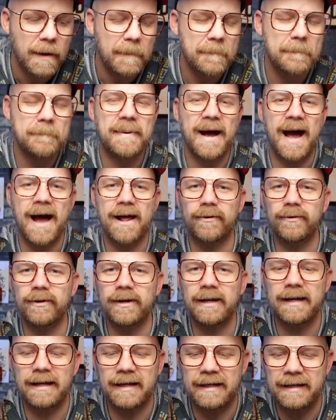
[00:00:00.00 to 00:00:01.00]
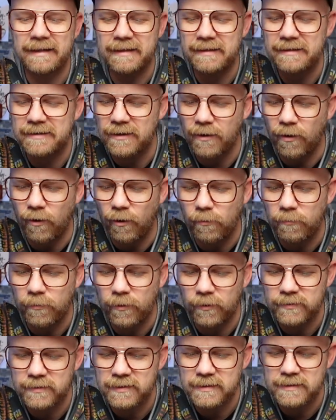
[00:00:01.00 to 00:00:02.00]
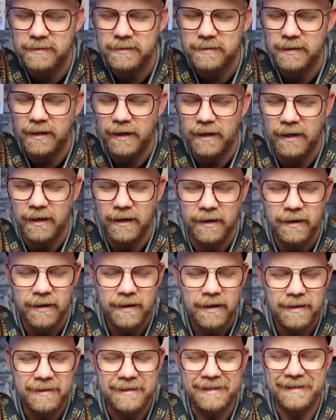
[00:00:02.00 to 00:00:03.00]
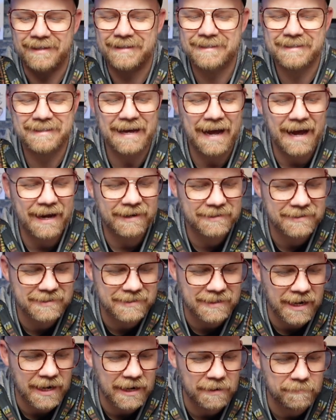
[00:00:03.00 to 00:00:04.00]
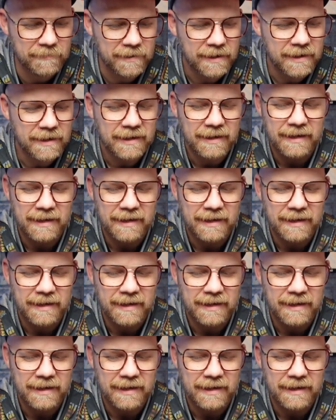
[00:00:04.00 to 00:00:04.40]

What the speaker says: Battery is almost the exact same.